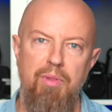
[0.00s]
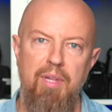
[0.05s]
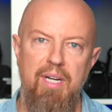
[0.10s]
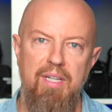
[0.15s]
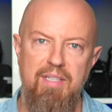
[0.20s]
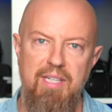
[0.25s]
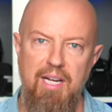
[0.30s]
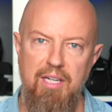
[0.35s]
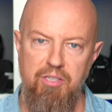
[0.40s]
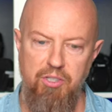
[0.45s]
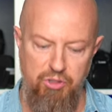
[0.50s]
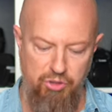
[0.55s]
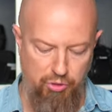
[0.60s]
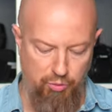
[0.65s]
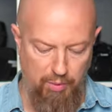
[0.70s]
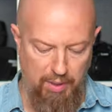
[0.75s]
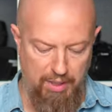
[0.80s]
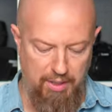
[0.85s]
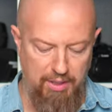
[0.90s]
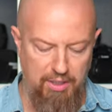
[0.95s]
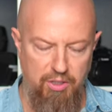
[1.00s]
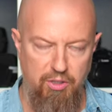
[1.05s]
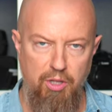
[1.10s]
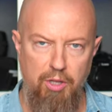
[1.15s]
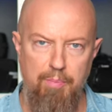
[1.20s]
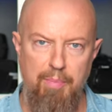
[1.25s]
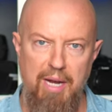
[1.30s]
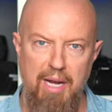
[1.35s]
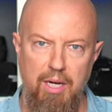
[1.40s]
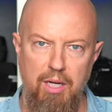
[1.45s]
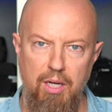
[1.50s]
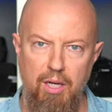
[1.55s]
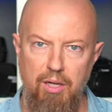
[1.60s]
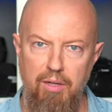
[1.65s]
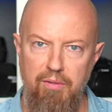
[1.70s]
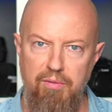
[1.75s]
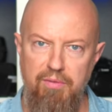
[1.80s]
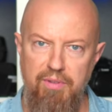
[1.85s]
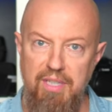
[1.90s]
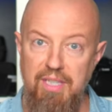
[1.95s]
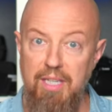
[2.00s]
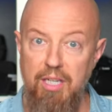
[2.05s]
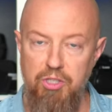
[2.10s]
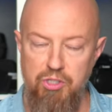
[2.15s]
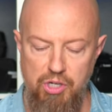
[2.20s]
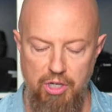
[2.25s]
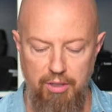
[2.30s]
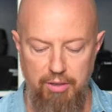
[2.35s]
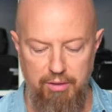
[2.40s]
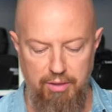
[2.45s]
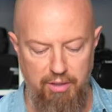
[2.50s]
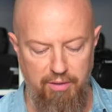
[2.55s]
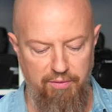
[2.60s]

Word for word: that attaches directly to the back of the Ninja.